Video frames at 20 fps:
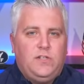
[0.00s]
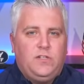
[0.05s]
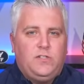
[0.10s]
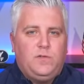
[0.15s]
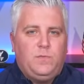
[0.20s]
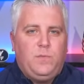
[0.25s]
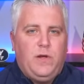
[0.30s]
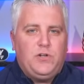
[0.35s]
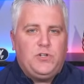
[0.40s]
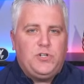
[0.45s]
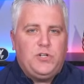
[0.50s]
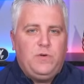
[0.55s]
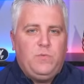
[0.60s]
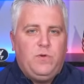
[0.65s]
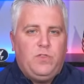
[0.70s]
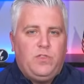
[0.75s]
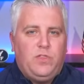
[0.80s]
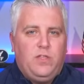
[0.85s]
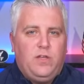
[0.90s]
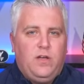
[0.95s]
especially
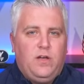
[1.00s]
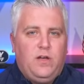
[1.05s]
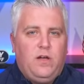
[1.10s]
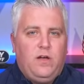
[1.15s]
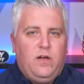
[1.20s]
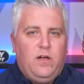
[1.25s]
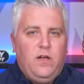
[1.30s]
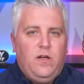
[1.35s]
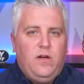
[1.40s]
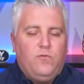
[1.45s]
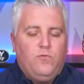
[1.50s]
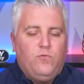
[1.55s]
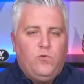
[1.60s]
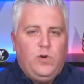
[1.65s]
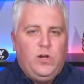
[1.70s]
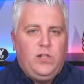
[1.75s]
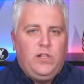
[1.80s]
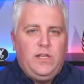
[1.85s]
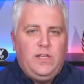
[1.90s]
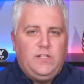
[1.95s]
with the
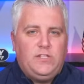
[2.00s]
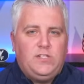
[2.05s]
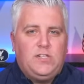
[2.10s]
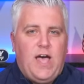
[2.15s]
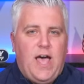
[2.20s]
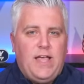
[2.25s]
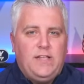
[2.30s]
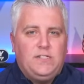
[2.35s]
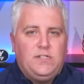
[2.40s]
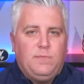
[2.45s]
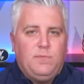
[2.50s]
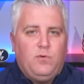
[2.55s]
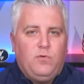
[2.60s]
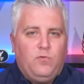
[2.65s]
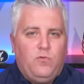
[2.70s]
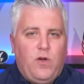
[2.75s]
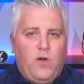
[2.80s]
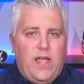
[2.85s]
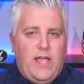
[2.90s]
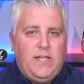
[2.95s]
really sizable
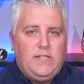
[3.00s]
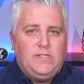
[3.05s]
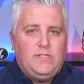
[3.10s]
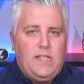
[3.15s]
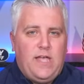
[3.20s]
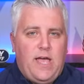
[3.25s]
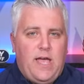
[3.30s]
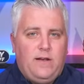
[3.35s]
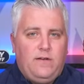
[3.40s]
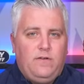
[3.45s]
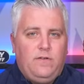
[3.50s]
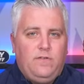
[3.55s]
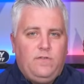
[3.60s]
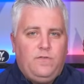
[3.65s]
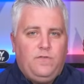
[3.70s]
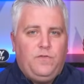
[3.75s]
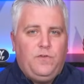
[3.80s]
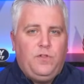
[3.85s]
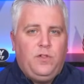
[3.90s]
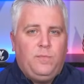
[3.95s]
raise that
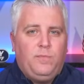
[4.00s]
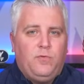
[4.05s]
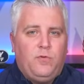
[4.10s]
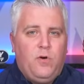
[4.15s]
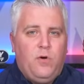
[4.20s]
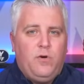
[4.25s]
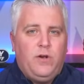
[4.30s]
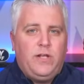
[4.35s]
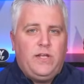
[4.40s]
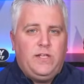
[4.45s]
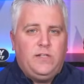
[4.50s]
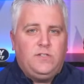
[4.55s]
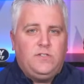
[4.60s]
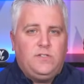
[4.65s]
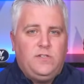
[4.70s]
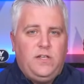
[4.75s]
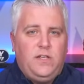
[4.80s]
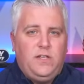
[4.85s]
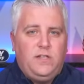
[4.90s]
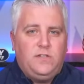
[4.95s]
Philip Hronek
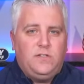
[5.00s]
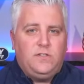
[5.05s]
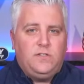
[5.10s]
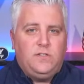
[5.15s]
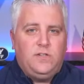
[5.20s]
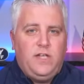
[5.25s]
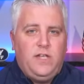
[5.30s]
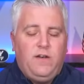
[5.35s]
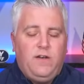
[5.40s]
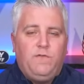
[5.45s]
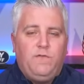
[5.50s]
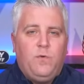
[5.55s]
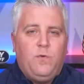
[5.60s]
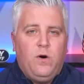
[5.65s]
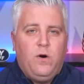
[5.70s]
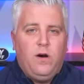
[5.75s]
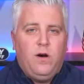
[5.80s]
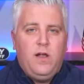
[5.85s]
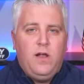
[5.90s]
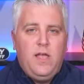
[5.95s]
is in
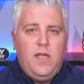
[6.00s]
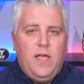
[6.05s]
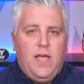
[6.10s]
for.